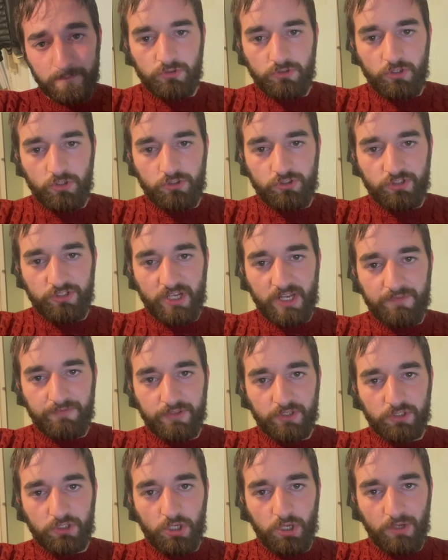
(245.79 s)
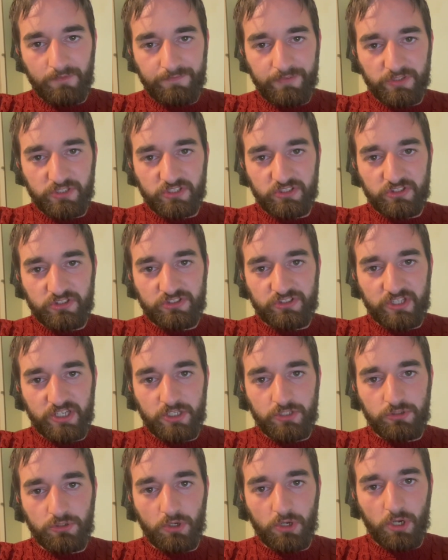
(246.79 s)
You should have the confidence
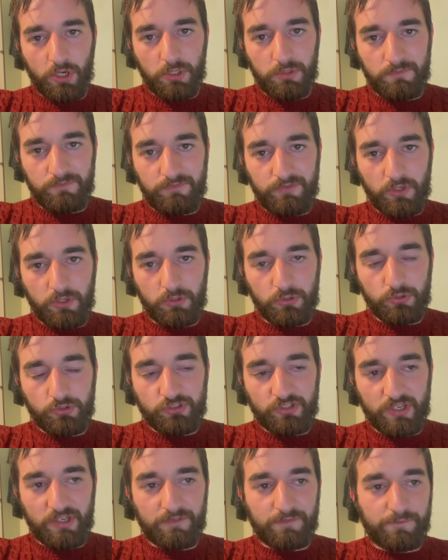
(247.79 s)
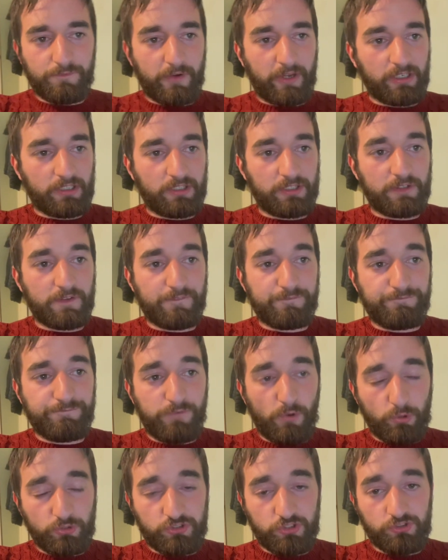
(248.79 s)
in your own views and frankly the
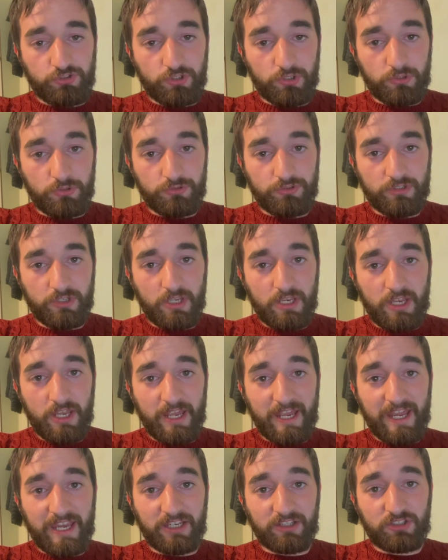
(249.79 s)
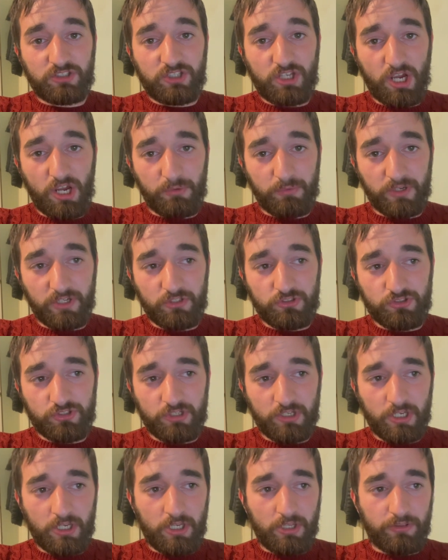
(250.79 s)
fortitude and courage